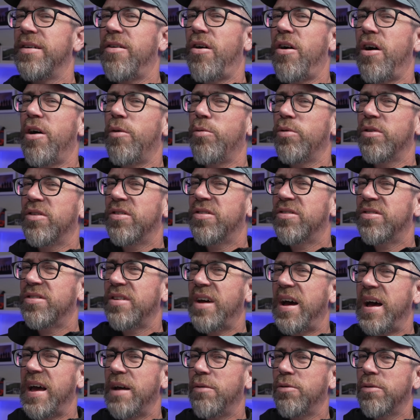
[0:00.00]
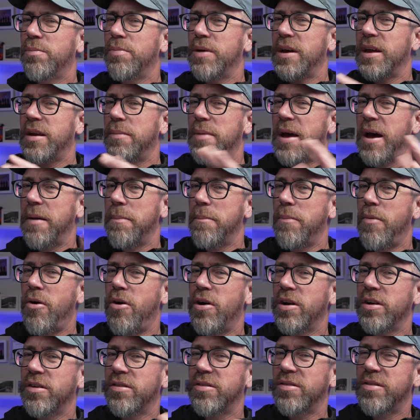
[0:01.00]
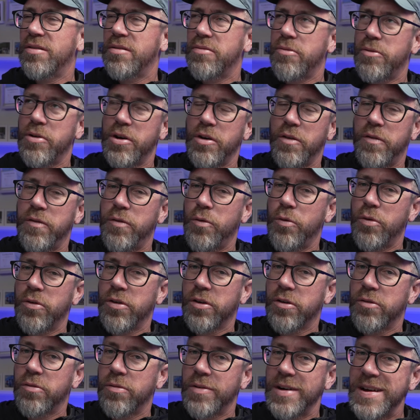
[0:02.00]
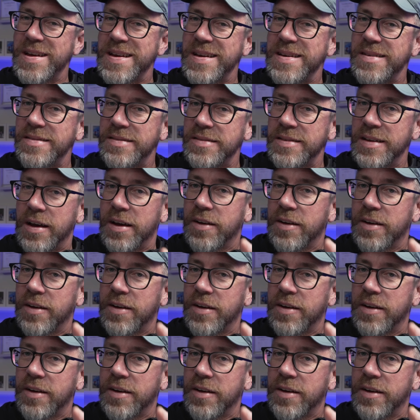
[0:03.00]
I would say, would be at about -3 or 4 degrees.